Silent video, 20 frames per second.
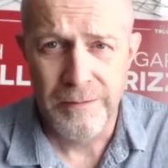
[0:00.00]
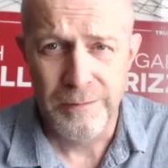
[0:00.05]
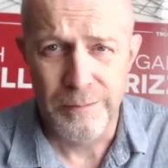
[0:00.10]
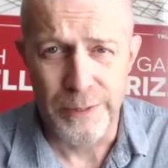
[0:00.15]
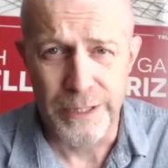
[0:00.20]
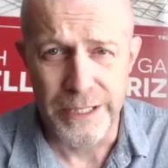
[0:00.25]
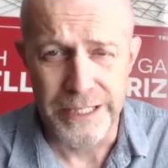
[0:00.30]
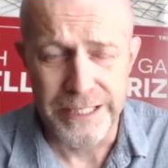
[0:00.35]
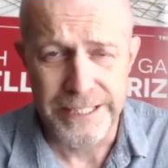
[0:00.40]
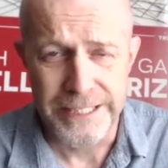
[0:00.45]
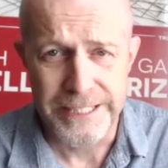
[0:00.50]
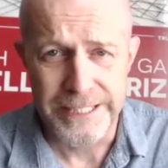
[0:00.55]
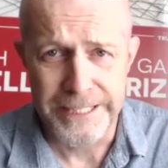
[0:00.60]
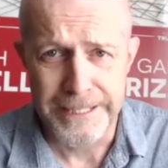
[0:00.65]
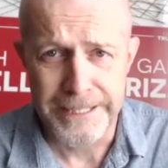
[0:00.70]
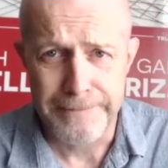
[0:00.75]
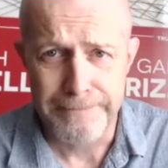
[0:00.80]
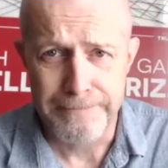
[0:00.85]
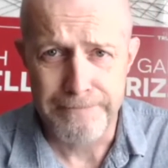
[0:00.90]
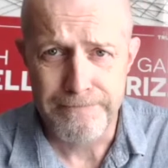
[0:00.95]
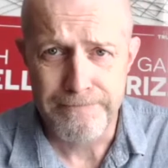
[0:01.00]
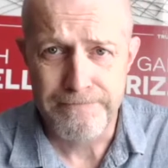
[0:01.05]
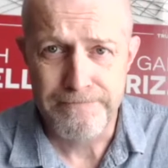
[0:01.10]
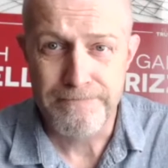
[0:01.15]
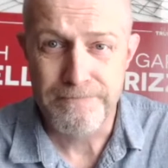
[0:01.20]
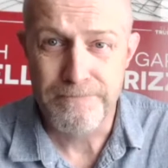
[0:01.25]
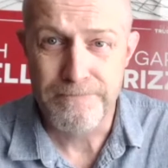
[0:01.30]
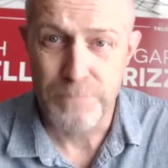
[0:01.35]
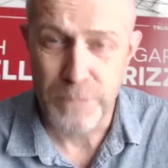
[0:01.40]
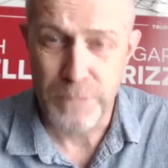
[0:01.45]
but
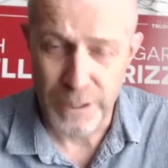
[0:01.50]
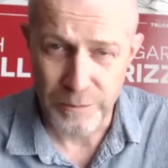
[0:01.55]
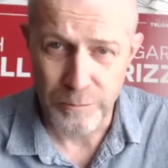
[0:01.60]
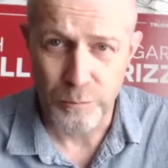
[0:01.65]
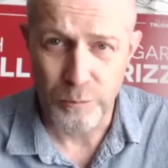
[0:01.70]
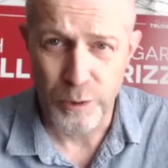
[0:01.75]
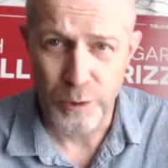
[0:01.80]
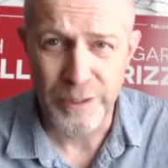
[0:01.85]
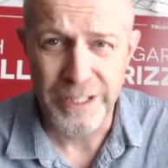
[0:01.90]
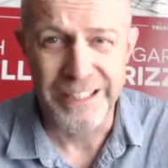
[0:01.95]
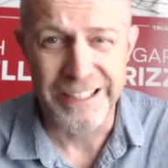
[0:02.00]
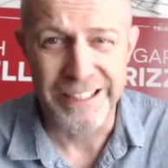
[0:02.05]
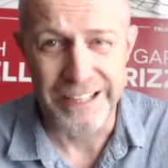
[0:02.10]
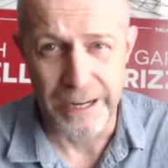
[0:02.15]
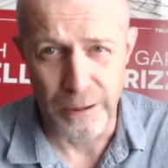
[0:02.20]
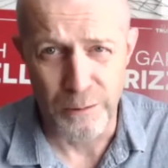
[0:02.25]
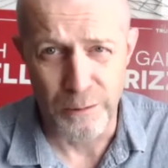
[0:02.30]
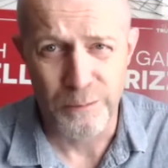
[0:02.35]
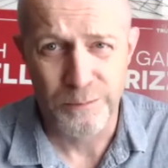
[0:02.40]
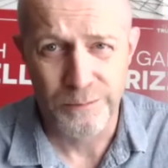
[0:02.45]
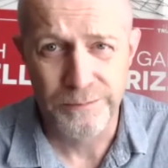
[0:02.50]
we're in it now.